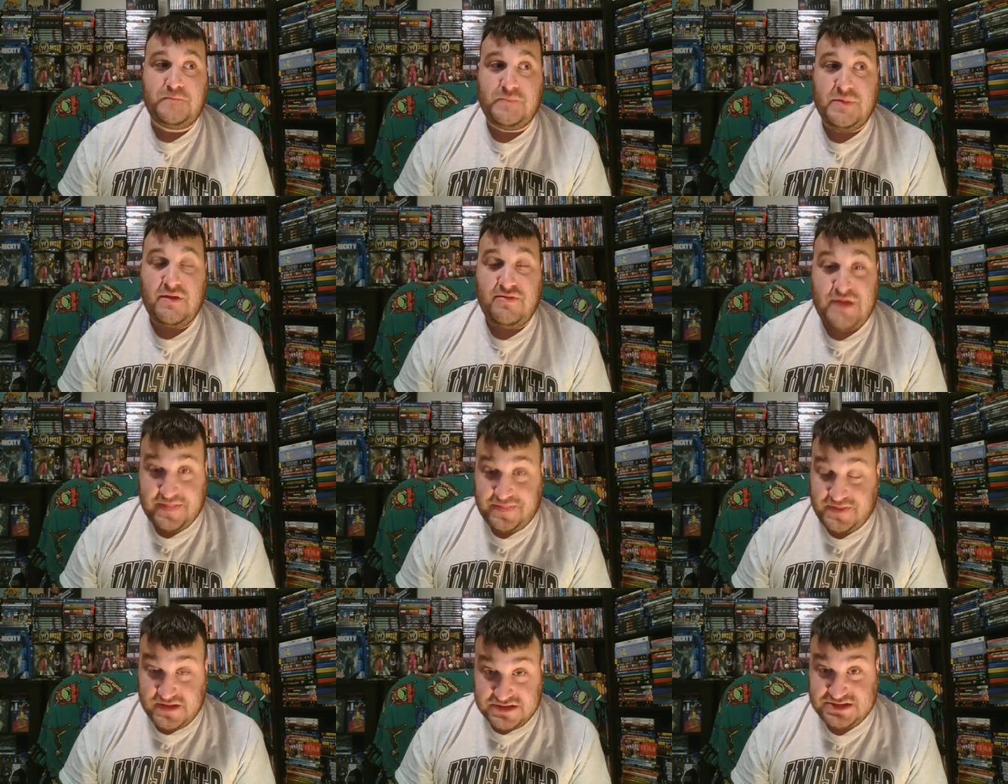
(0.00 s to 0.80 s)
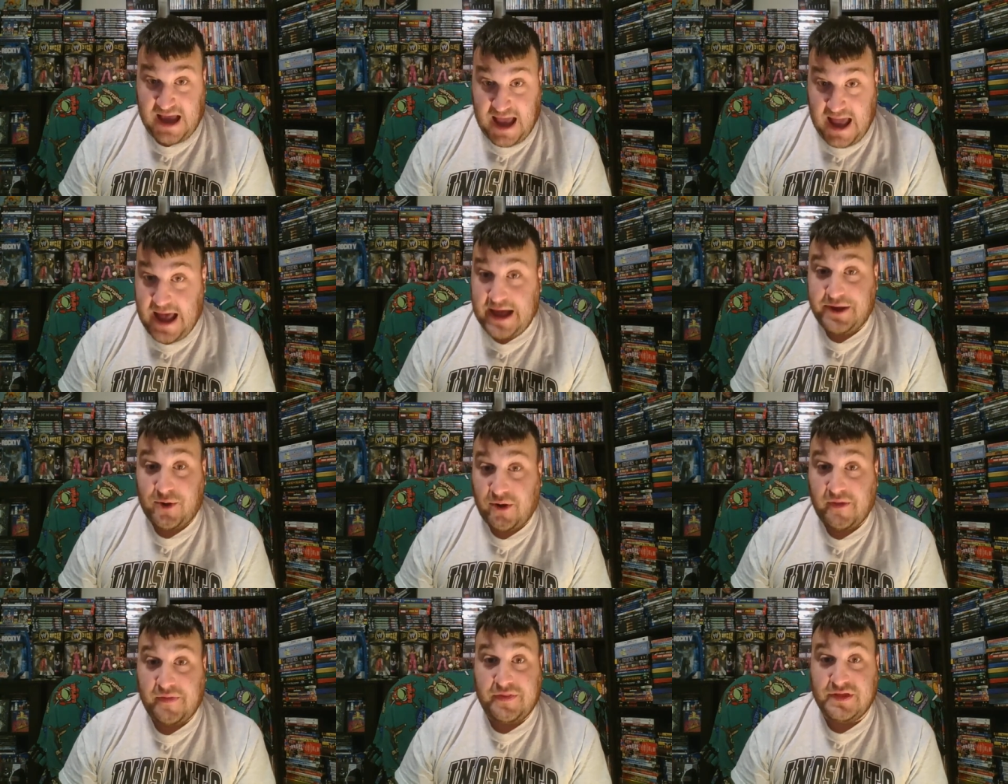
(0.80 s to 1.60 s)
that this had
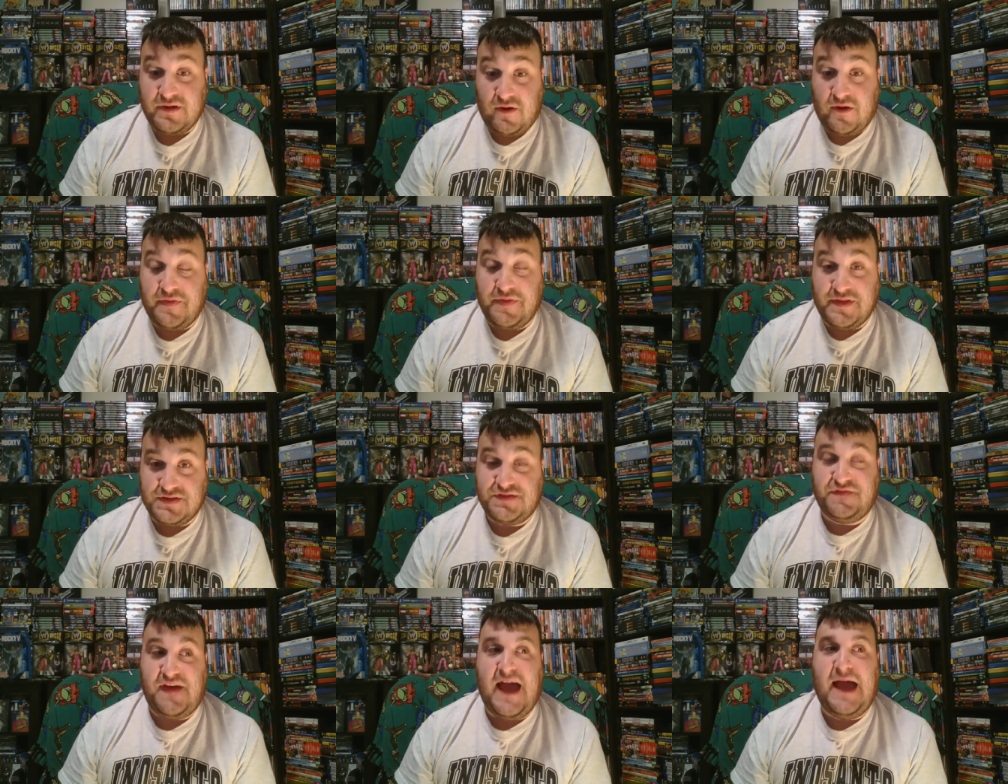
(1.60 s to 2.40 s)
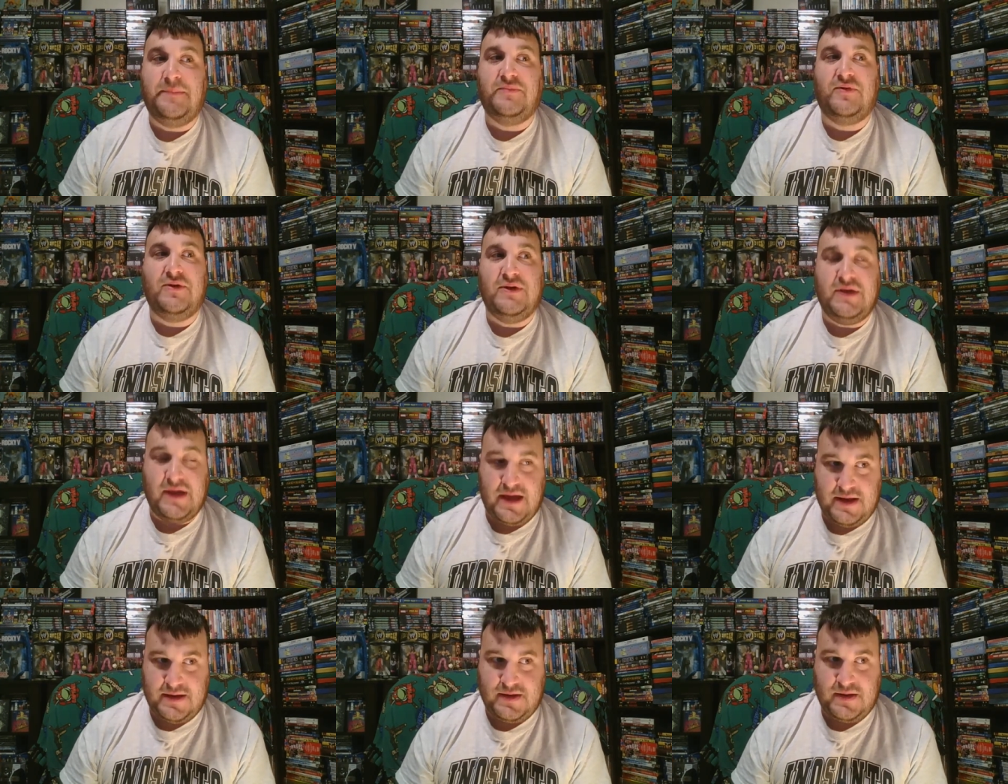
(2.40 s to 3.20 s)
on this family
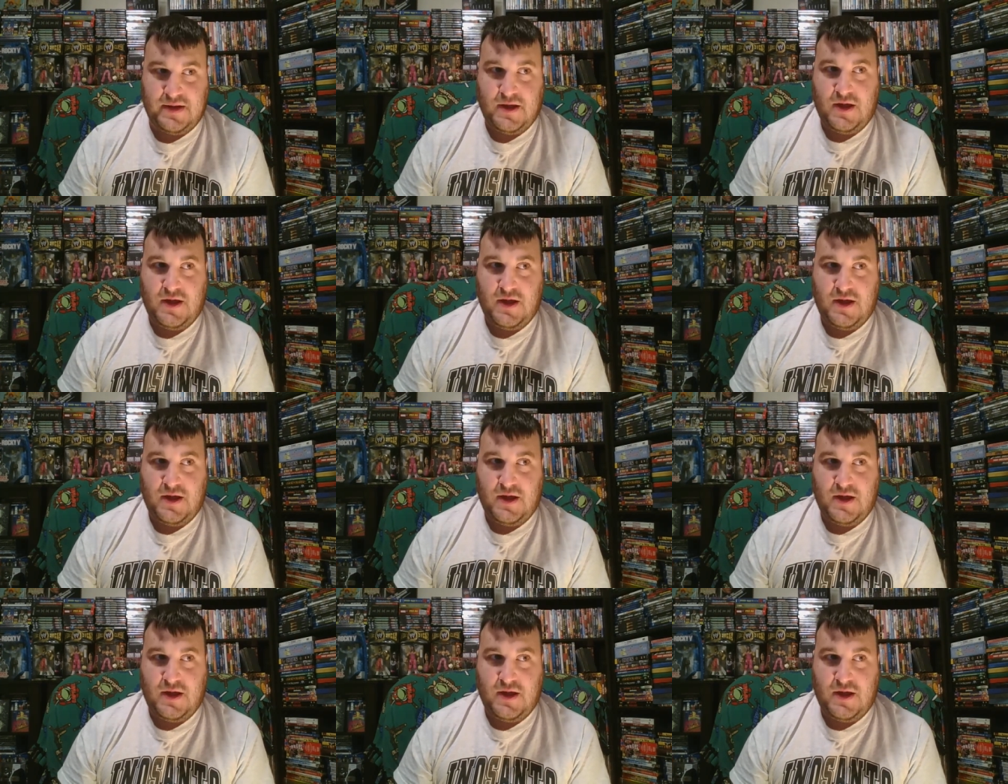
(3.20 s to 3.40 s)
and